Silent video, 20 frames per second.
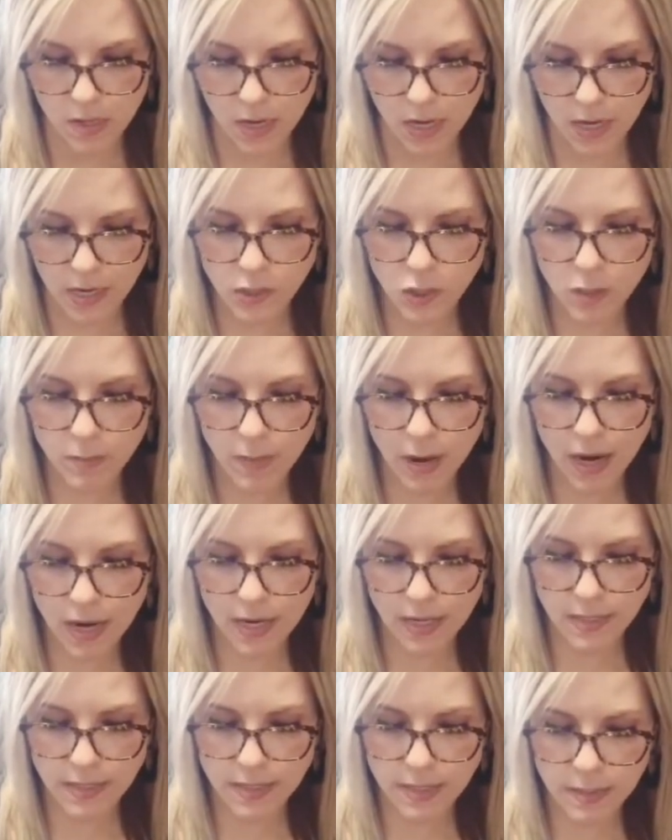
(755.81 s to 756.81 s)
And as you might
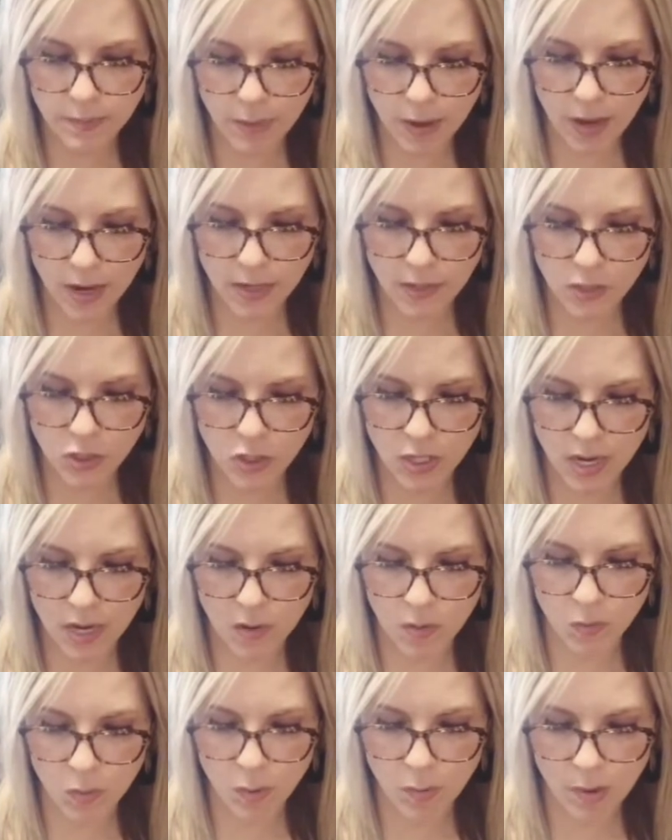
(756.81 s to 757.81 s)
expect, she had a
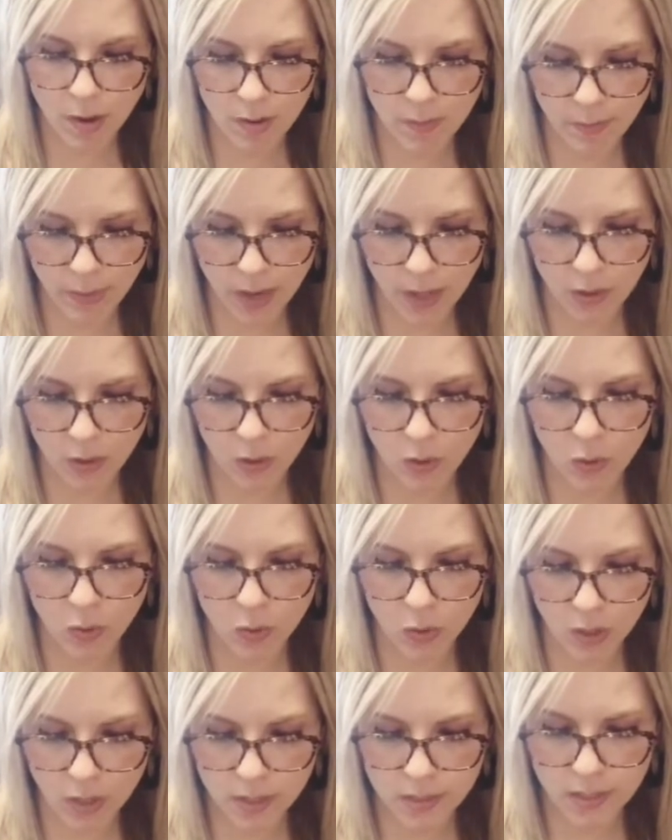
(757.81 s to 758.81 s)
robot butler who
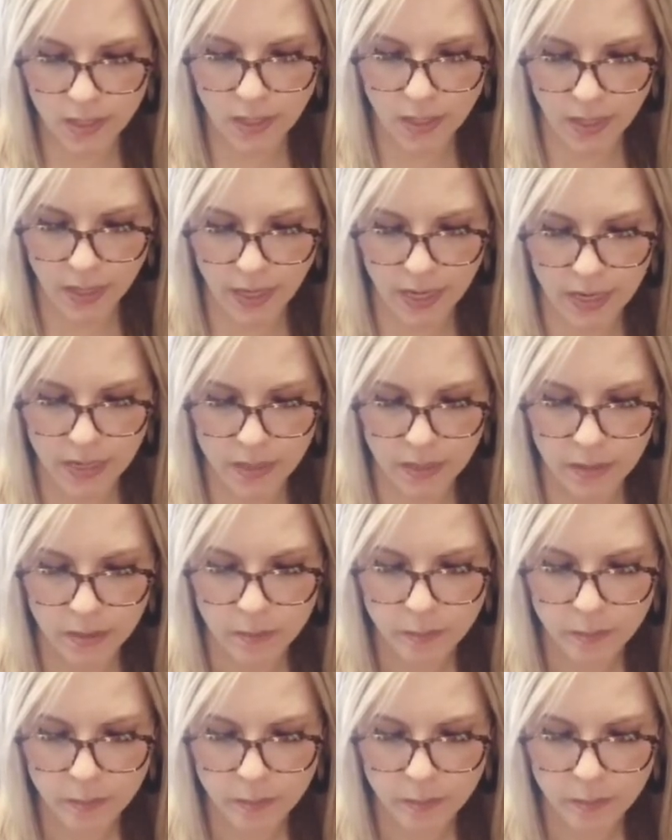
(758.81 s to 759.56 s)
cooked and cleaned